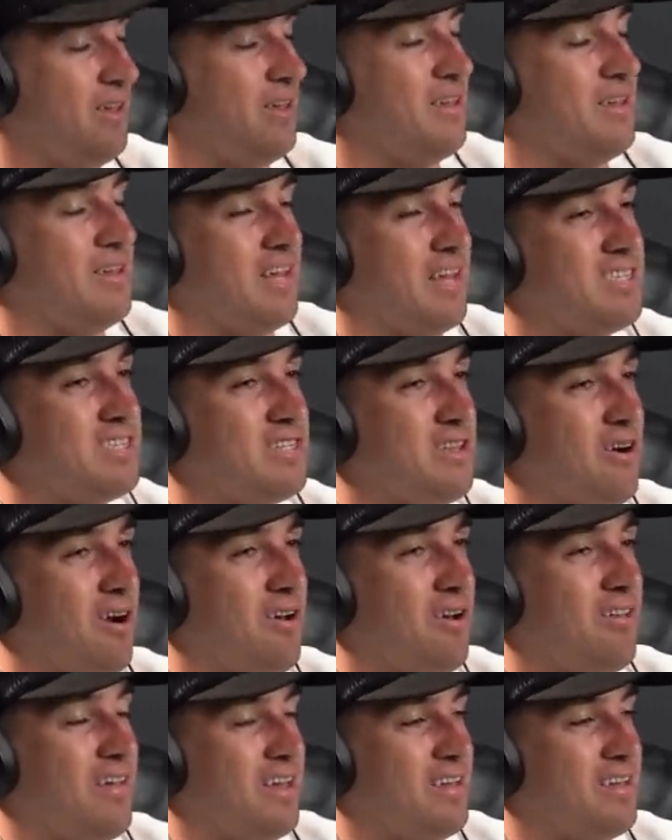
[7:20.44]
It's
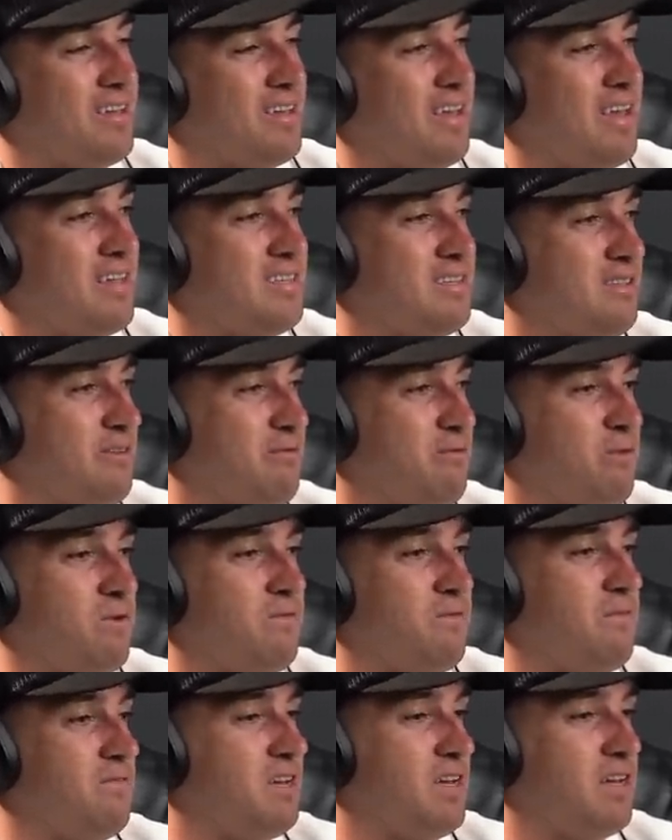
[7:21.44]
gnarly. It's the
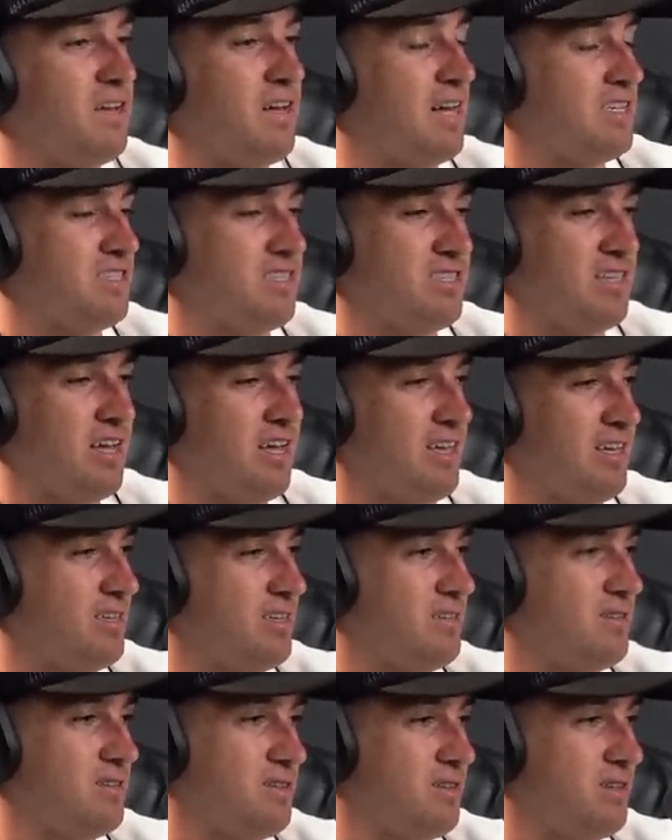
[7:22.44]
450 class is like
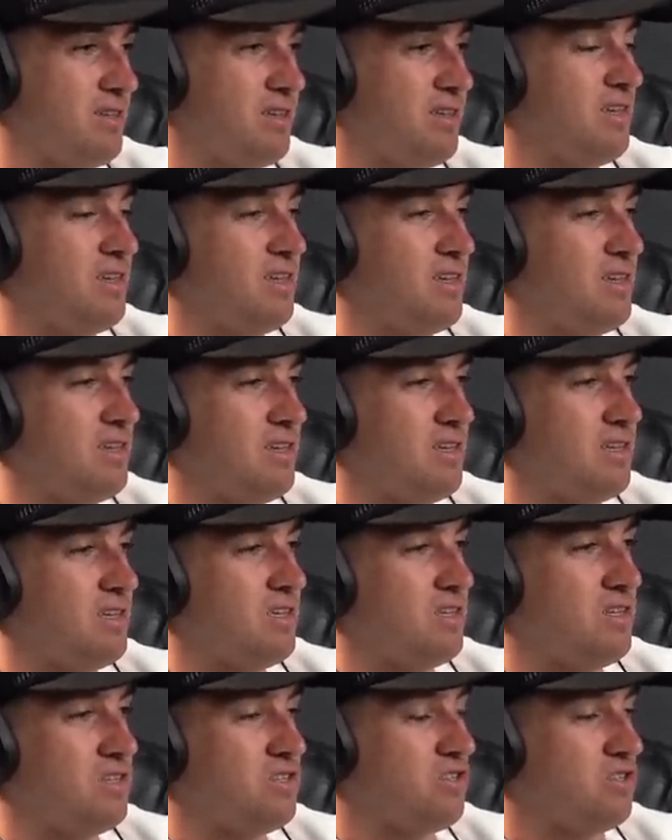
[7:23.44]

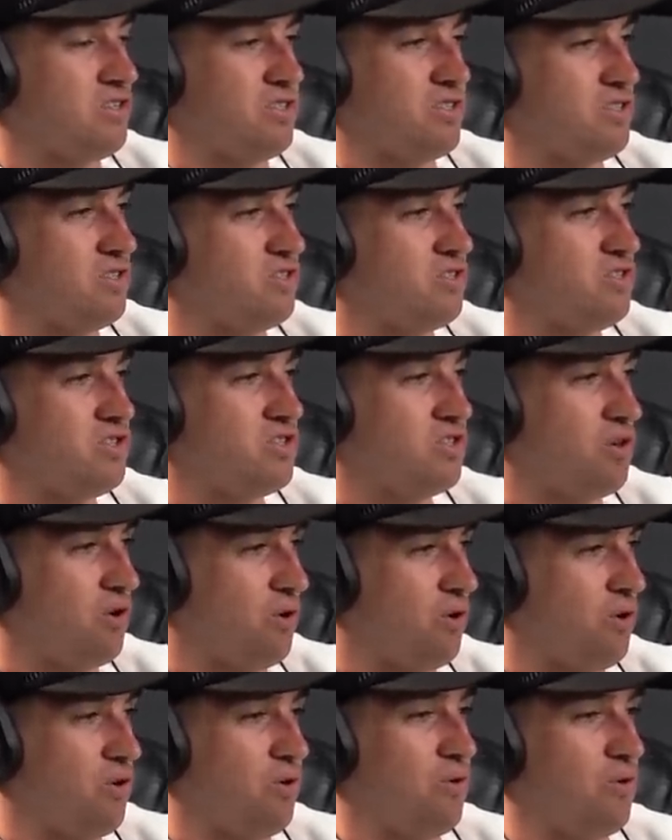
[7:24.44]
just
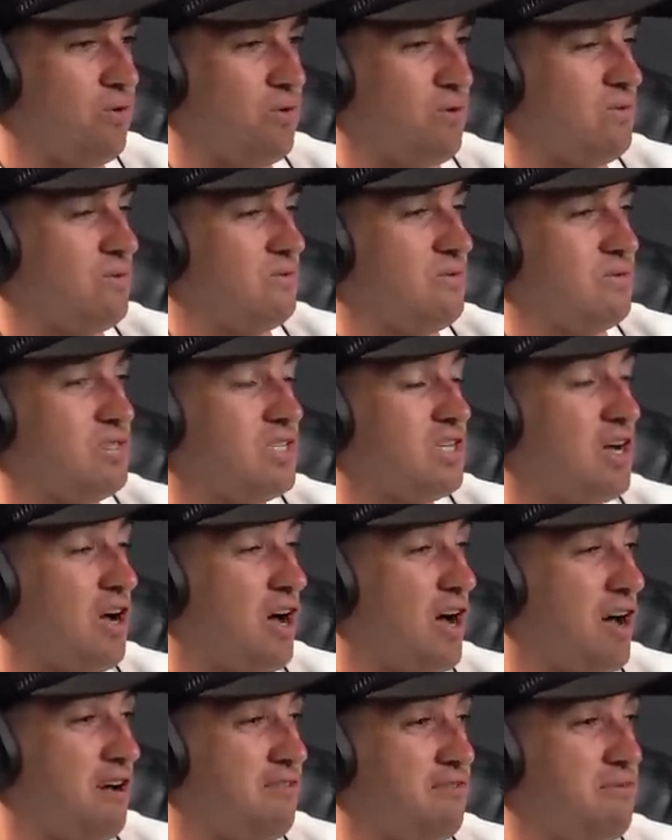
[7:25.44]
so
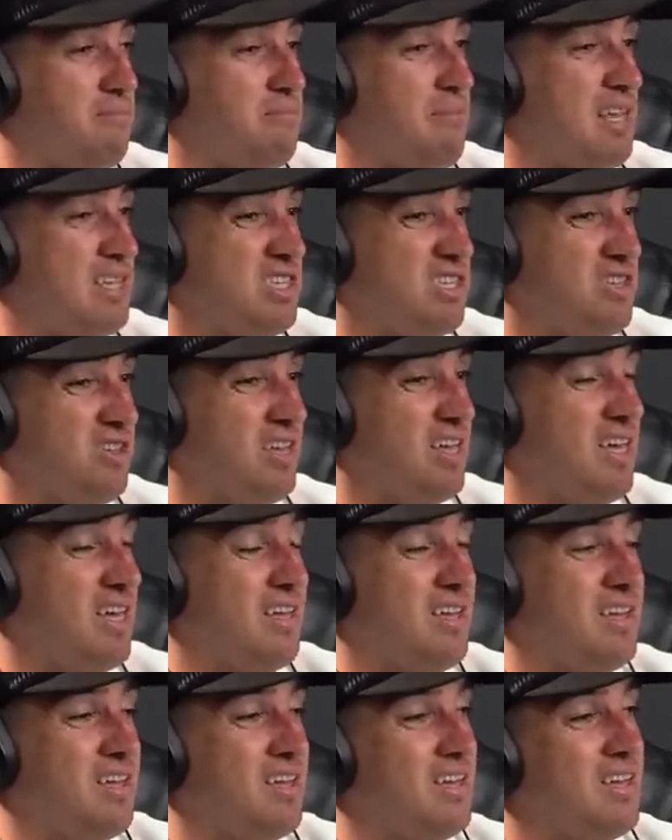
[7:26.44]
tough mentally
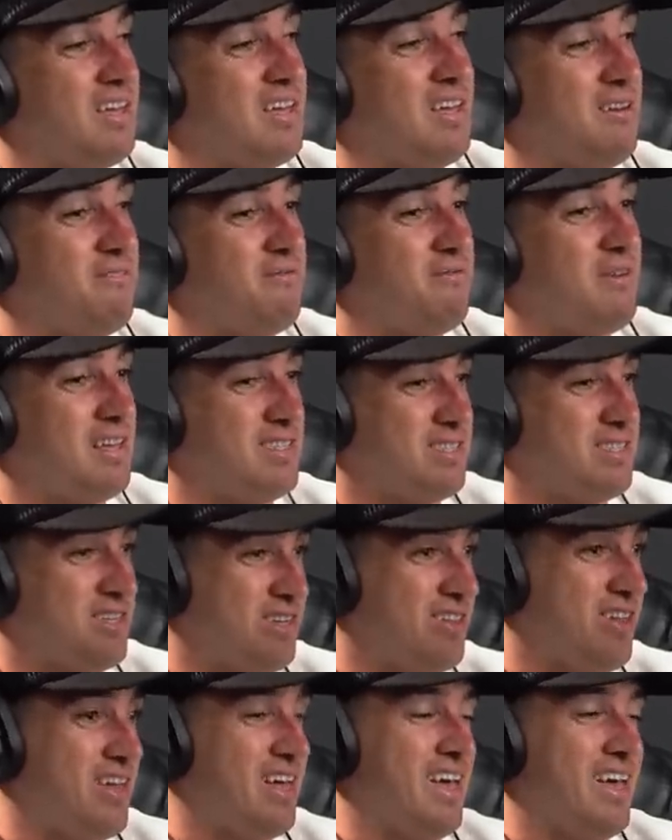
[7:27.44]
and
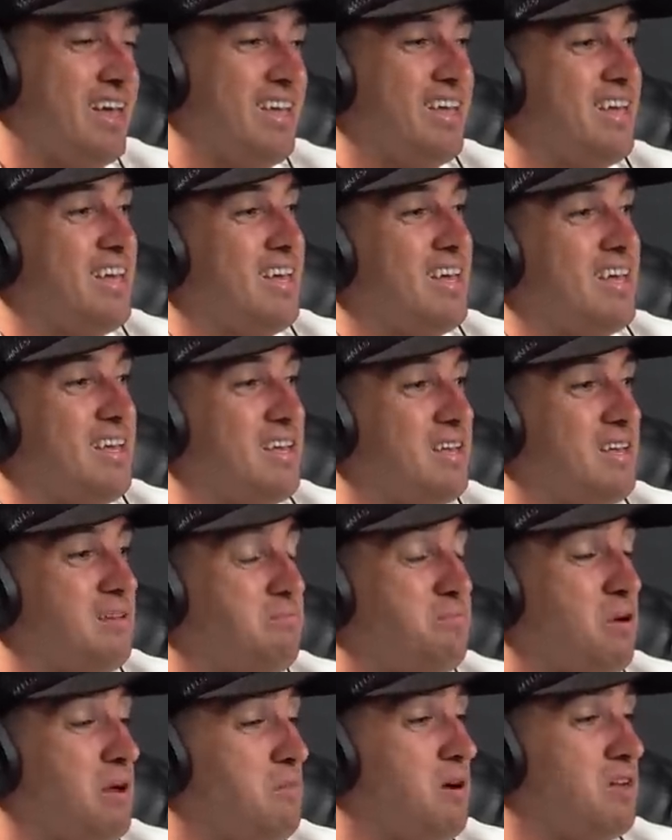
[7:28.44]
physically.
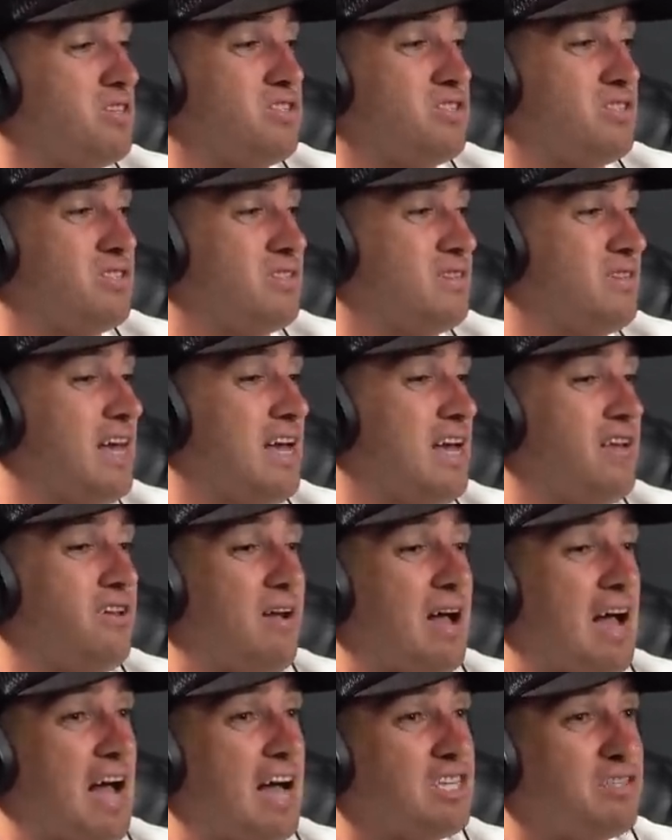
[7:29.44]
Pretty much just getting your
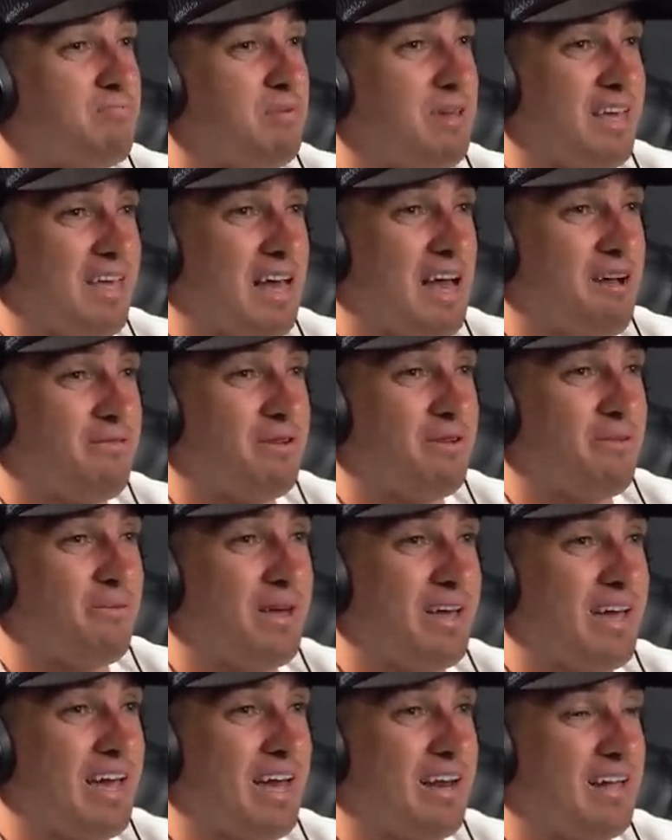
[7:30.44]
ass beat every
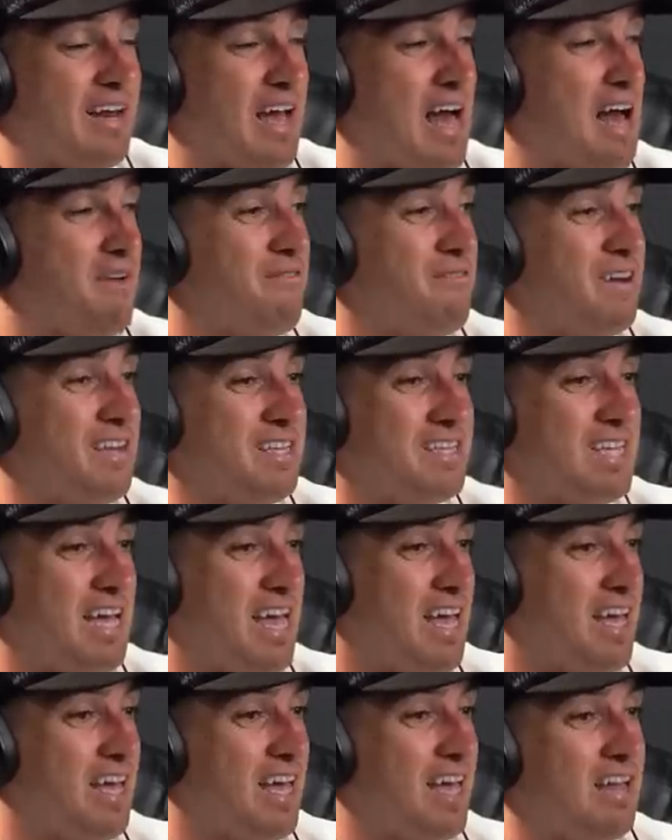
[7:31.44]
weekend and having to
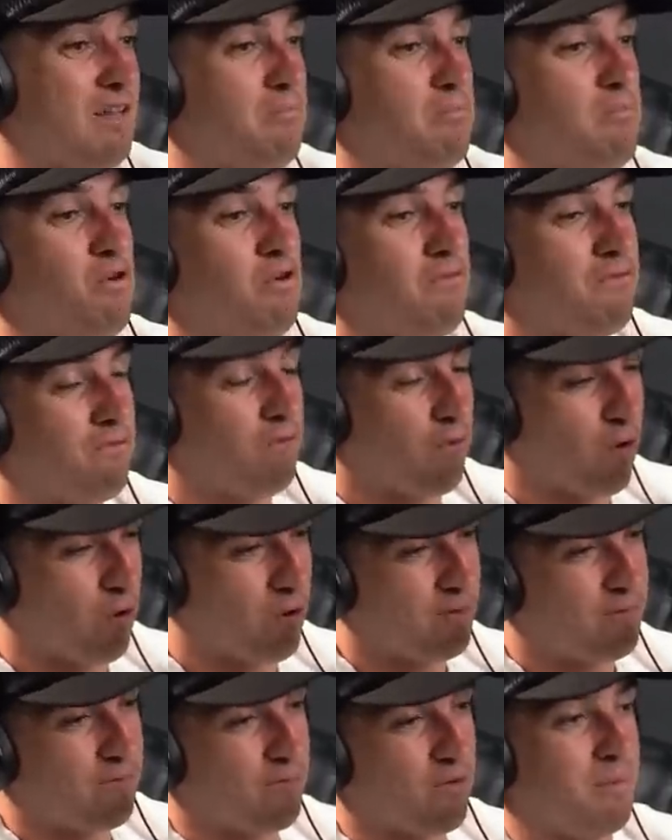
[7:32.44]
take it and move
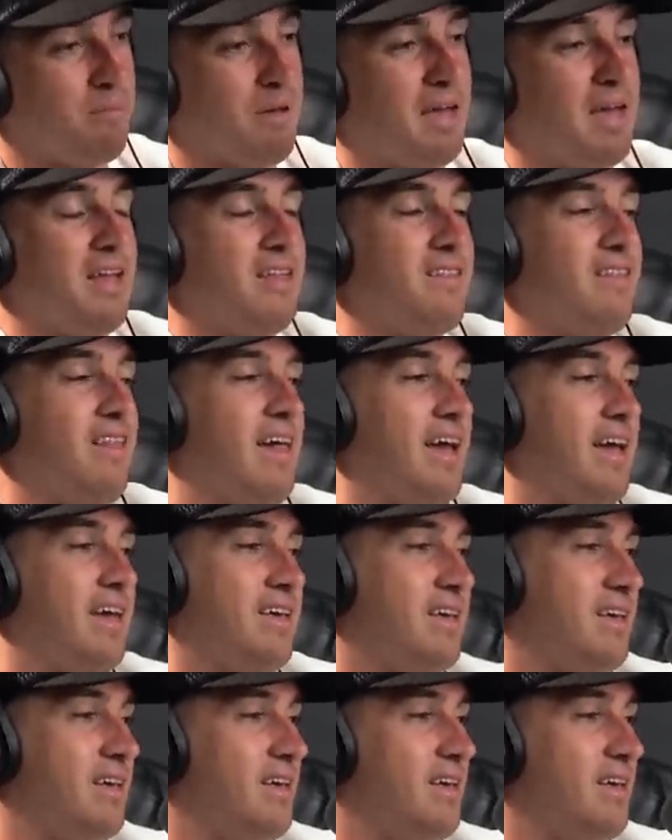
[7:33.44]
forward from it and like